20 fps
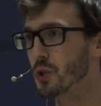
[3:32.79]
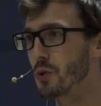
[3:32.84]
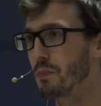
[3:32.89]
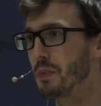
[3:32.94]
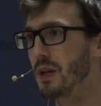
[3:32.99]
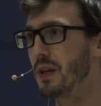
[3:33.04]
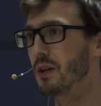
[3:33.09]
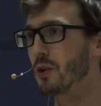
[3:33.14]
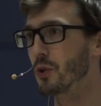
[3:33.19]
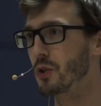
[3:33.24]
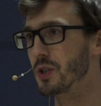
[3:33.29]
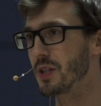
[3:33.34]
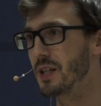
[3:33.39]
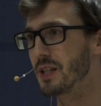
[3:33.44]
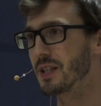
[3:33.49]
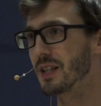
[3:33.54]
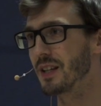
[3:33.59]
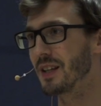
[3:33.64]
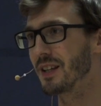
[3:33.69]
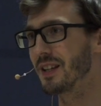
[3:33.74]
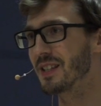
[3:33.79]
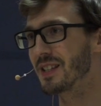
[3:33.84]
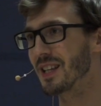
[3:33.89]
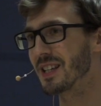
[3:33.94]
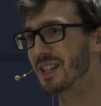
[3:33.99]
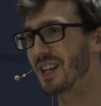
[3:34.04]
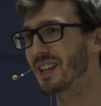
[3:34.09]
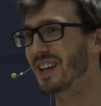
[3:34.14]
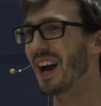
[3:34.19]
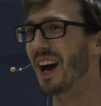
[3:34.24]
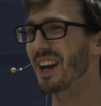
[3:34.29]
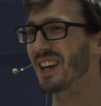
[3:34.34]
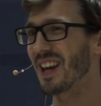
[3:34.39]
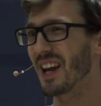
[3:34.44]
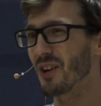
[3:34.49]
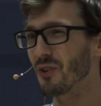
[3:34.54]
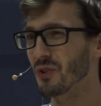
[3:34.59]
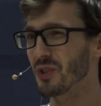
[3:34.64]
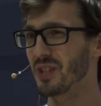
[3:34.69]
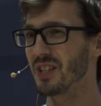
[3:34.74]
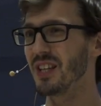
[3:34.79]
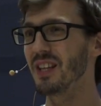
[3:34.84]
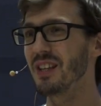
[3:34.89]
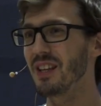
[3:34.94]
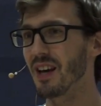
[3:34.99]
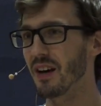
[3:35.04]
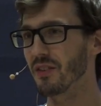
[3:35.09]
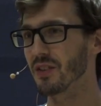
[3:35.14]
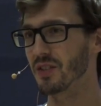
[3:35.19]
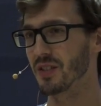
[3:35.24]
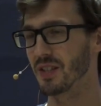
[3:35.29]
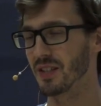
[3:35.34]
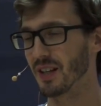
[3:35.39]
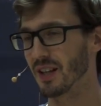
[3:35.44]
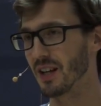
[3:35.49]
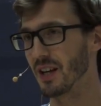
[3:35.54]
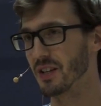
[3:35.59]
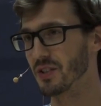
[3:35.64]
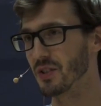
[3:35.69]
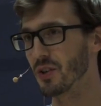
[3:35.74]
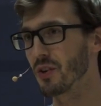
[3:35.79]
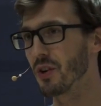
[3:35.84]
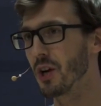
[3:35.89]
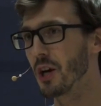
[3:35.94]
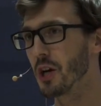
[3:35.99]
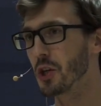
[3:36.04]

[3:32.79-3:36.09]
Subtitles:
to be consistent and it says like, I cannot see the others in the cluster,